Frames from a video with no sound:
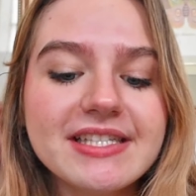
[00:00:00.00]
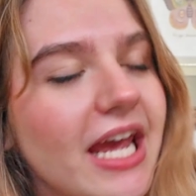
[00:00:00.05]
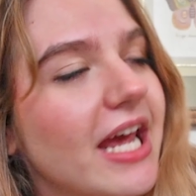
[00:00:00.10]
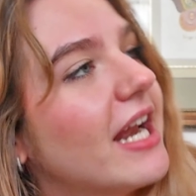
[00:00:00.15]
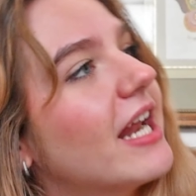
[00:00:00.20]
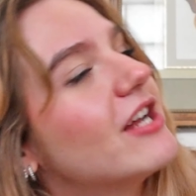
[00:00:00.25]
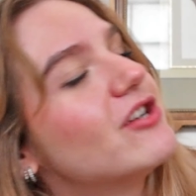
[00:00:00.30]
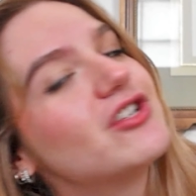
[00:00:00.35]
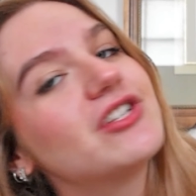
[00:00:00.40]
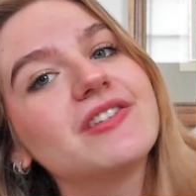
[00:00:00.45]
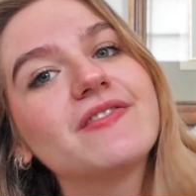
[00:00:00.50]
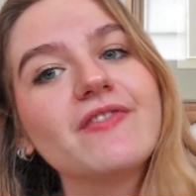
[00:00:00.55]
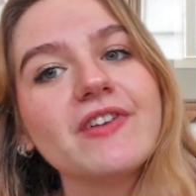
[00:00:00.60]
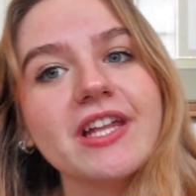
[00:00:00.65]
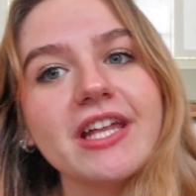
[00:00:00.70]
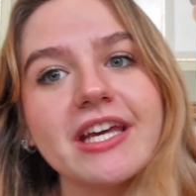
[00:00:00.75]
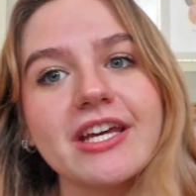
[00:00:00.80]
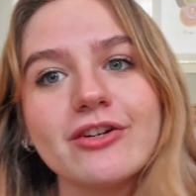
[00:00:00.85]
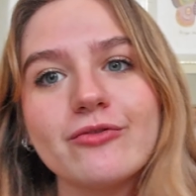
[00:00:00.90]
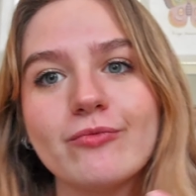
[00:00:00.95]
And I just
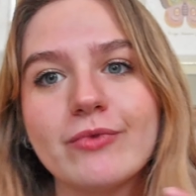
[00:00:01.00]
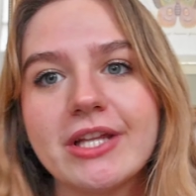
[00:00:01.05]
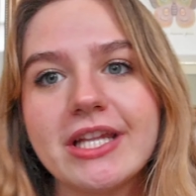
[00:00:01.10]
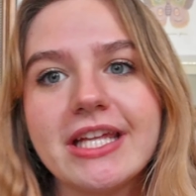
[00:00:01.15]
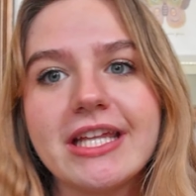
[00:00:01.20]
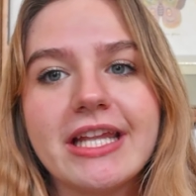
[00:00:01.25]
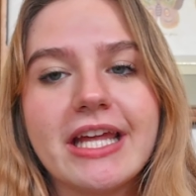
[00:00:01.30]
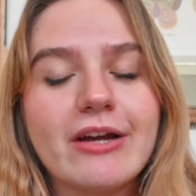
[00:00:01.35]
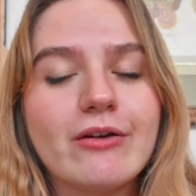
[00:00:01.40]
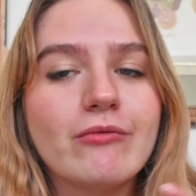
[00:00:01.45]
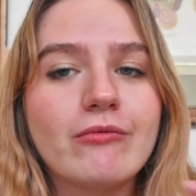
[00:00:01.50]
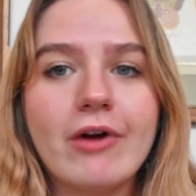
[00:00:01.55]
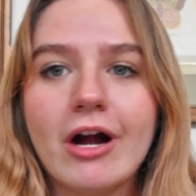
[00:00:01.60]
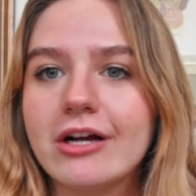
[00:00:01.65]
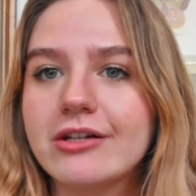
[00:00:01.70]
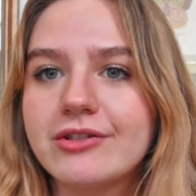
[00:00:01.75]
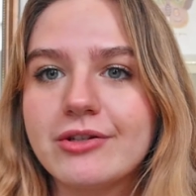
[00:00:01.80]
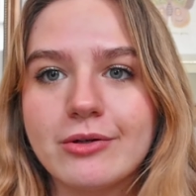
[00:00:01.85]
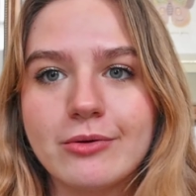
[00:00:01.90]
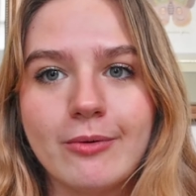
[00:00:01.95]
feel like it really like
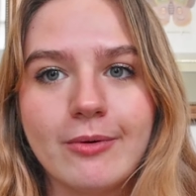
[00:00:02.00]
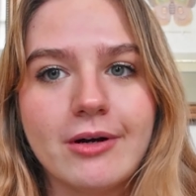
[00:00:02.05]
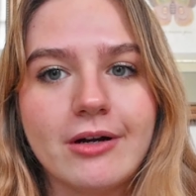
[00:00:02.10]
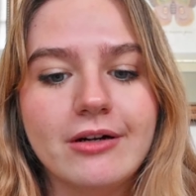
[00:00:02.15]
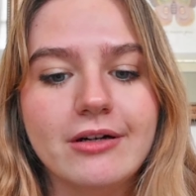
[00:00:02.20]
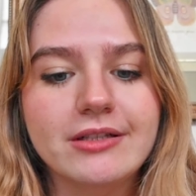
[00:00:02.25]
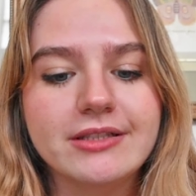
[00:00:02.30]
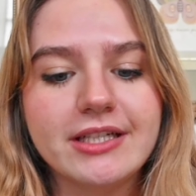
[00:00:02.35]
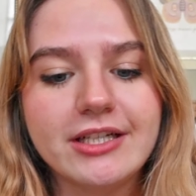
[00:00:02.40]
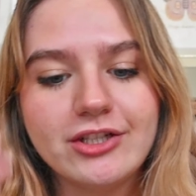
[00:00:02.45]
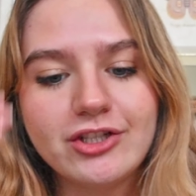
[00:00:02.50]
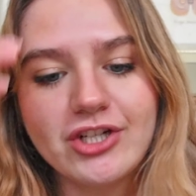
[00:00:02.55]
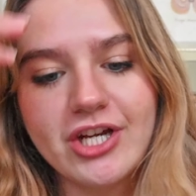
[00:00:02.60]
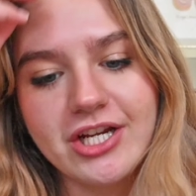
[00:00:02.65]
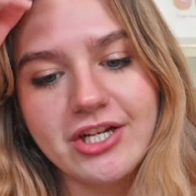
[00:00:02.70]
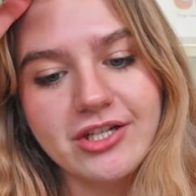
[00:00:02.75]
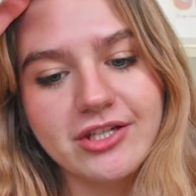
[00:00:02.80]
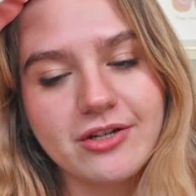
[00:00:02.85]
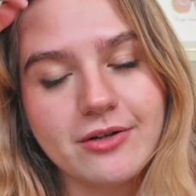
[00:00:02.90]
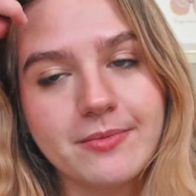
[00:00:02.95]
rocks her world,
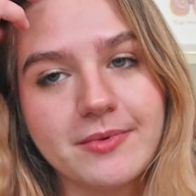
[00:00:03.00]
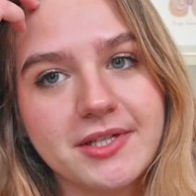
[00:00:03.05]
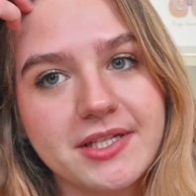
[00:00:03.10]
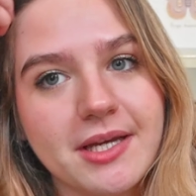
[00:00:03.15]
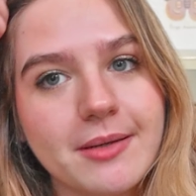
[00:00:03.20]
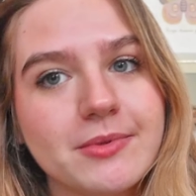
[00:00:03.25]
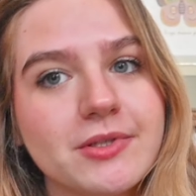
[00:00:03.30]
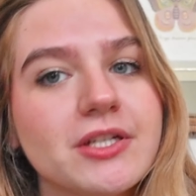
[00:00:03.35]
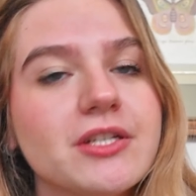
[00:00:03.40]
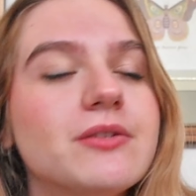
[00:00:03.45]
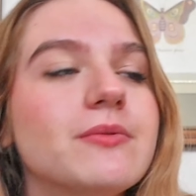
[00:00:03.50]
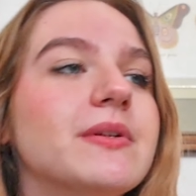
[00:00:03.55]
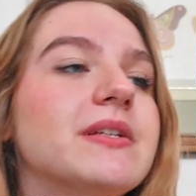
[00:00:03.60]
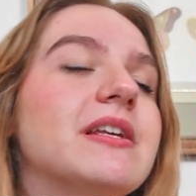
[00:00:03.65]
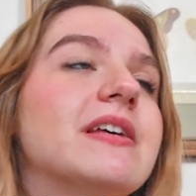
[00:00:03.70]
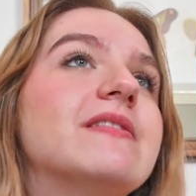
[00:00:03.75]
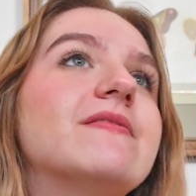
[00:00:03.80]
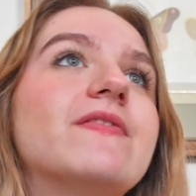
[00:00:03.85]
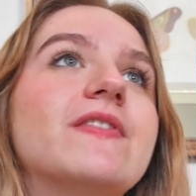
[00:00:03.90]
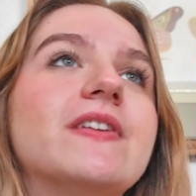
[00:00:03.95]
changes her perception. So it
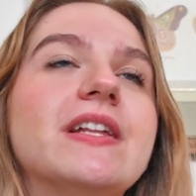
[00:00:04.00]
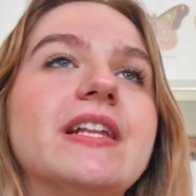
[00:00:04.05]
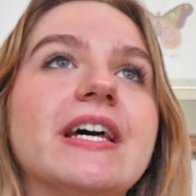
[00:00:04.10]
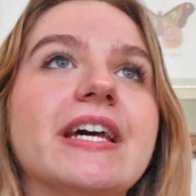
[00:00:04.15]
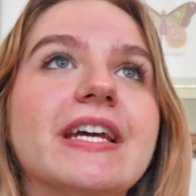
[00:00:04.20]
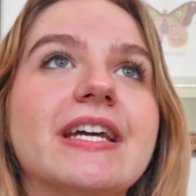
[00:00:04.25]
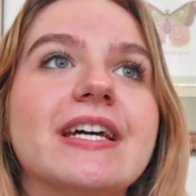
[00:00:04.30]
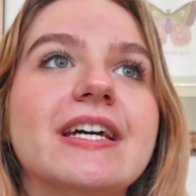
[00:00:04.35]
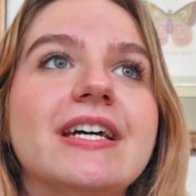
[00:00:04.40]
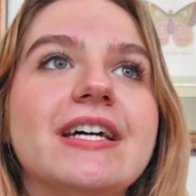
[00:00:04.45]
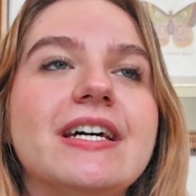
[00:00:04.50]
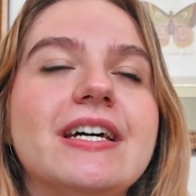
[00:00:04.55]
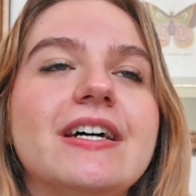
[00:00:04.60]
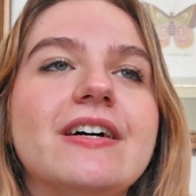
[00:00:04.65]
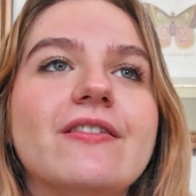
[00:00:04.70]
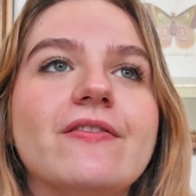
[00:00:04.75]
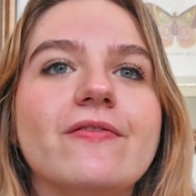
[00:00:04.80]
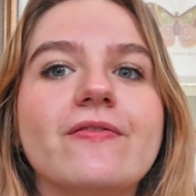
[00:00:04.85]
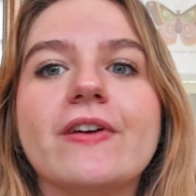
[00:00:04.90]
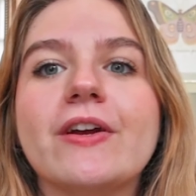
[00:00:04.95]
does feel like
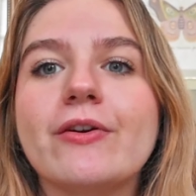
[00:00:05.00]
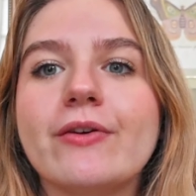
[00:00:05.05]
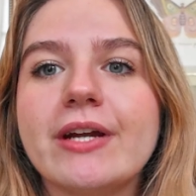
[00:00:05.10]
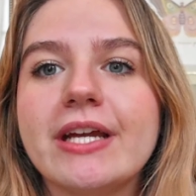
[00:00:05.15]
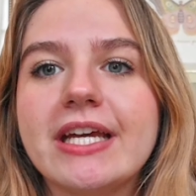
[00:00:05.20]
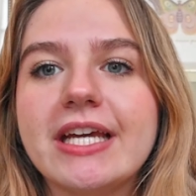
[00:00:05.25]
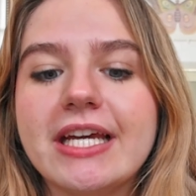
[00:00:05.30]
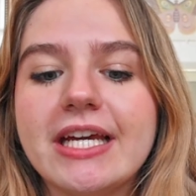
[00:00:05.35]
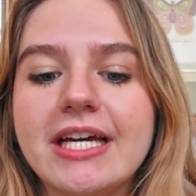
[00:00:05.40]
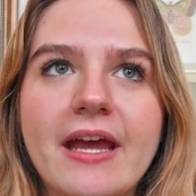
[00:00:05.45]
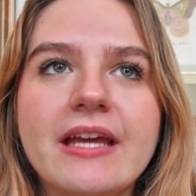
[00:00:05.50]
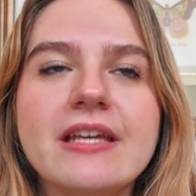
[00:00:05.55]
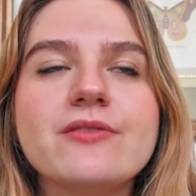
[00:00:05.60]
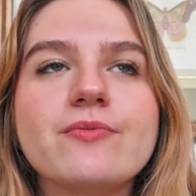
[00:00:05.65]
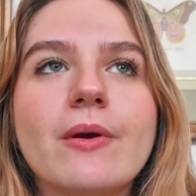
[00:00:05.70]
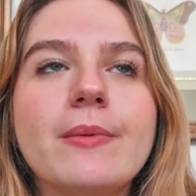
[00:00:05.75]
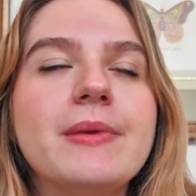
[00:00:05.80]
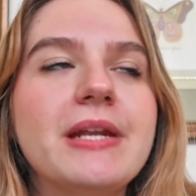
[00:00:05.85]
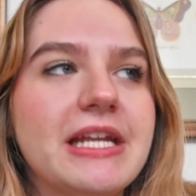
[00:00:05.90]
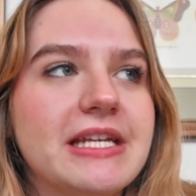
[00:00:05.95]
very, I guess,
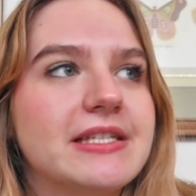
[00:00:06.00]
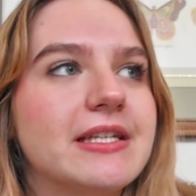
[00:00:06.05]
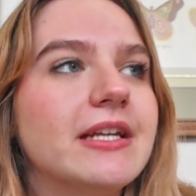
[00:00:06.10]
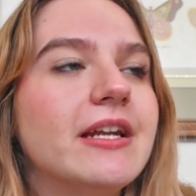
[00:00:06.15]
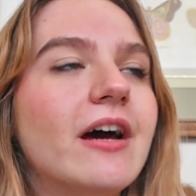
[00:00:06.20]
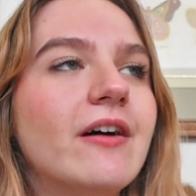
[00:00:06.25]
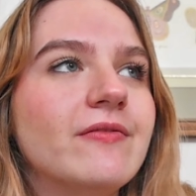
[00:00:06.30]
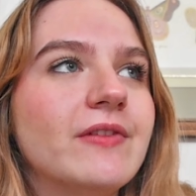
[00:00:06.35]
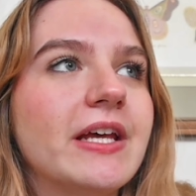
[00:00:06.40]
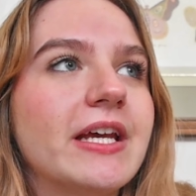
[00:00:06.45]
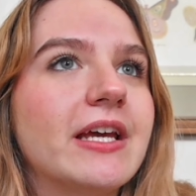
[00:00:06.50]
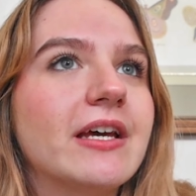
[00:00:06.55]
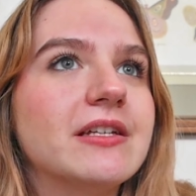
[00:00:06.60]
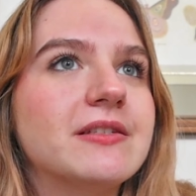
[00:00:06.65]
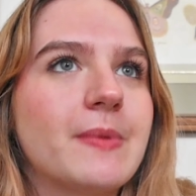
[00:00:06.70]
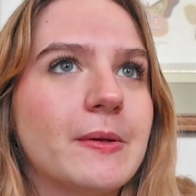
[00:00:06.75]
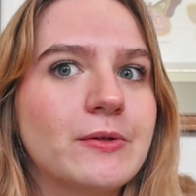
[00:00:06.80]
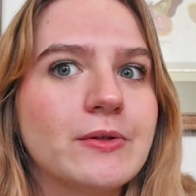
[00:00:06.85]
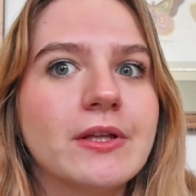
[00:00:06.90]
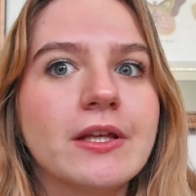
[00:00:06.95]
reminiscent of, like,
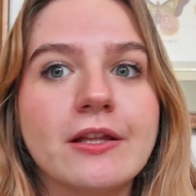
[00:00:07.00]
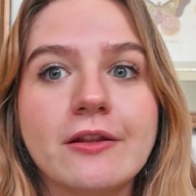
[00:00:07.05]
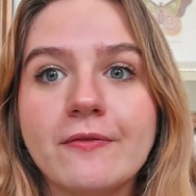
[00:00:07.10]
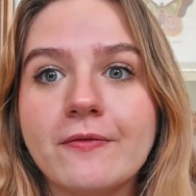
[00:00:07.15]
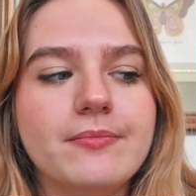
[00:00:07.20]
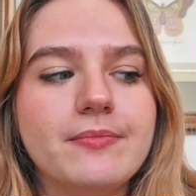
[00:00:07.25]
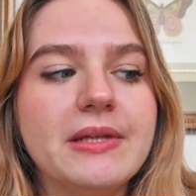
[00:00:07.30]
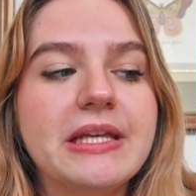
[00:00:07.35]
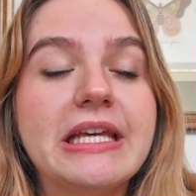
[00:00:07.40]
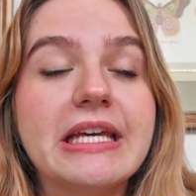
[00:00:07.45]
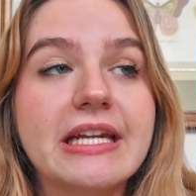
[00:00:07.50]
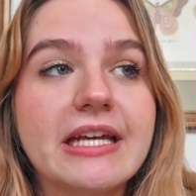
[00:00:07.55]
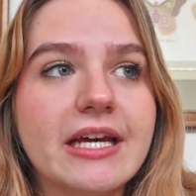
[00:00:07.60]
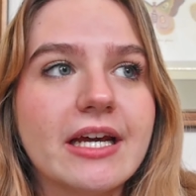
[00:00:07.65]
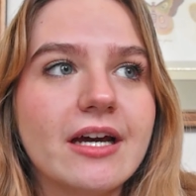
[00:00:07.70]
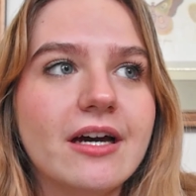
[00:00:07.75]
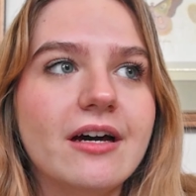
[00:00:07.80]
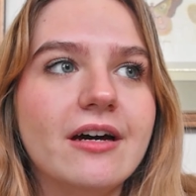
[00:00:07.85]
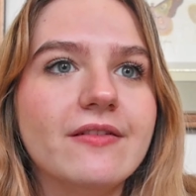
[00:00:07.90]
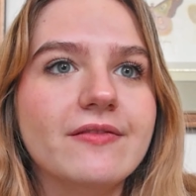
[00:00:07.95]
especially the
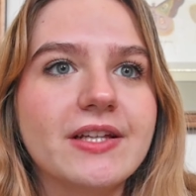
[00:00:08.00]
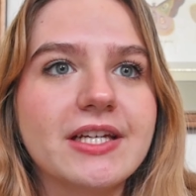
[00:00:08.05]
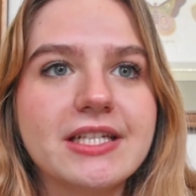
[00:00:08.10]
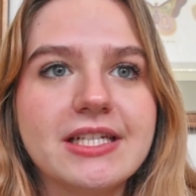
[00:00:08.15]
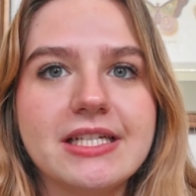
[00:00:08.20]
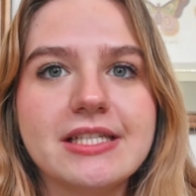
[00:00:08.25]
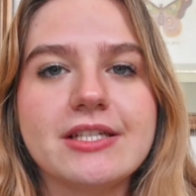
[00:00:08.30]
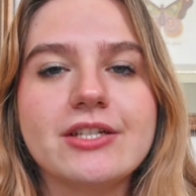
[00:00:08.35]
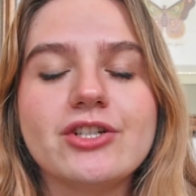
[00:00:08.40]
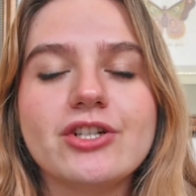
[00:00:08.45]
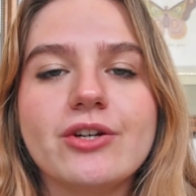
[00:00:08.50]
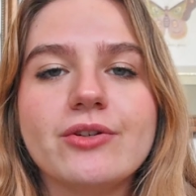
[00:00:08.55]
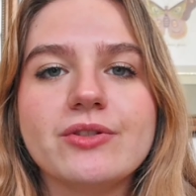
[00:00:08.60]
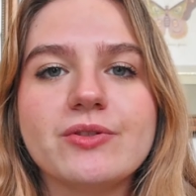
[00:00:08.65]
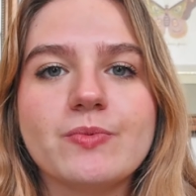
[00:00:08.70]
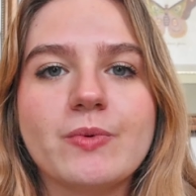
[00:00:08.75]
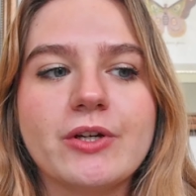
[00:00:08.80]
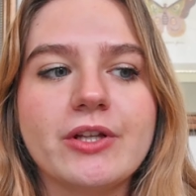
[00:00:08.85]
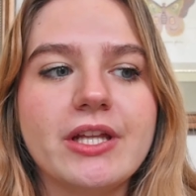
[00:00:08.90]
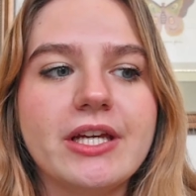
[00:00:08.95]
beginning of, like, Daisy
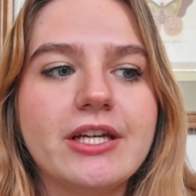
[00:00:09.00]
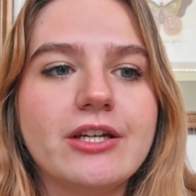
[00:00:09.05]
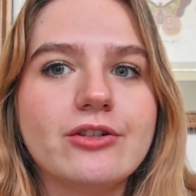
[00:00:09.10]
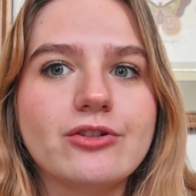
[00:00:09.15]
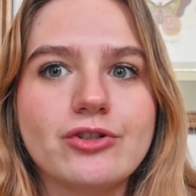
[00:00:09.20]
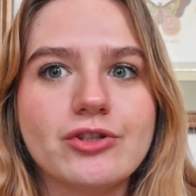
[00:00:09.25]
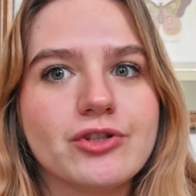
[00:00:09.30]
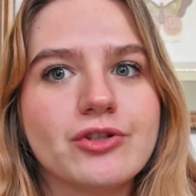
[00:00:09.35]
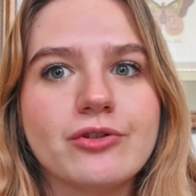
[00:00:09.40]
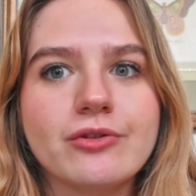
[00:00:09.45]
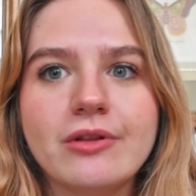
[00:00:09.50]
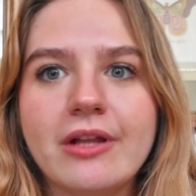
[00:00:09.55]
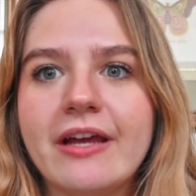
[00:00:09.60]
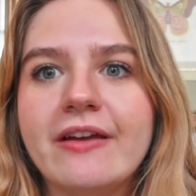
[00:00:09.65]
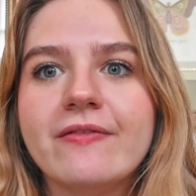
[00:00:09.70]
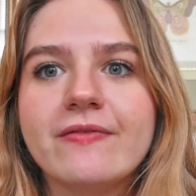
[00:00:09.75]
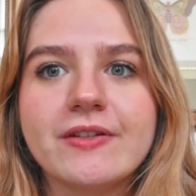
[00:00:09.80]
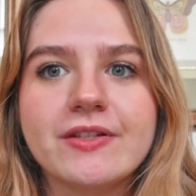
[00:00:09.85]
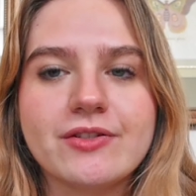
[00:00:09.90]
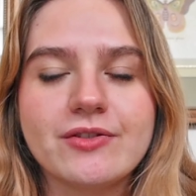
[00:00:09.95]
Jones, where, like, just her
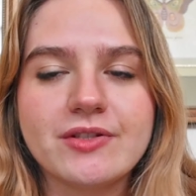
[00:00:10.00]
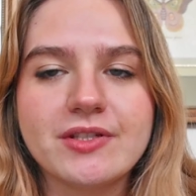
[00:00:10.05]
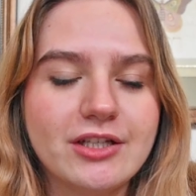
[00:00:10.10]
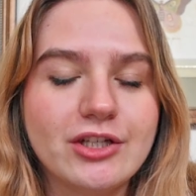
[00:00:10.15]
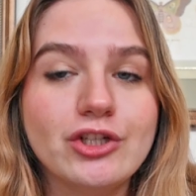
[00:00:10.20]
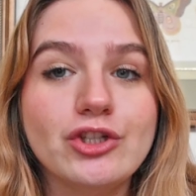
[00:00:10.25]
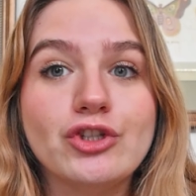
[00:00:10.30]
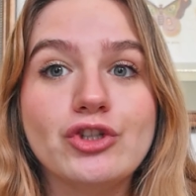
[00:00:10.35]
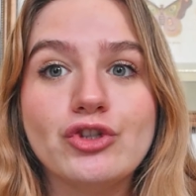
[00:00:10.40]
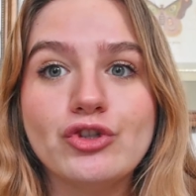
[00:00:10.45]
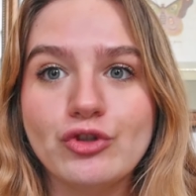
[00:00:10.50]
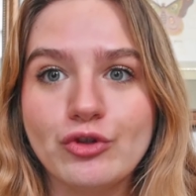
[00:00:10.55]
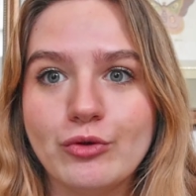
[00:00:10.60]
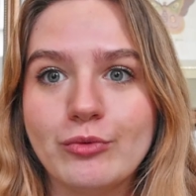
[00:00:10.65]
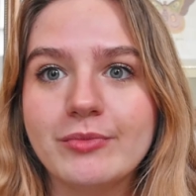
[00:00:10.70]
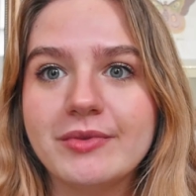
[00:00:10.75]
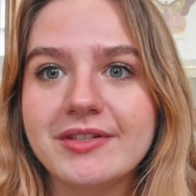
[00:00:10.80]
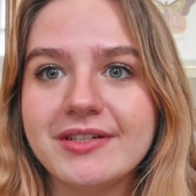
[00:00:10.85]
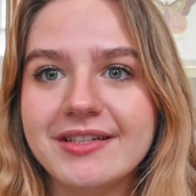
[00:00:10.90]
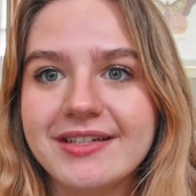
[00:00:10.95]
life is just
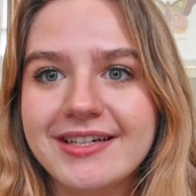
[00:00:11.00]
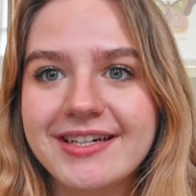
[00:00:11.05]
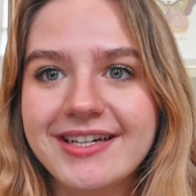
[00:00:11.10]
consumed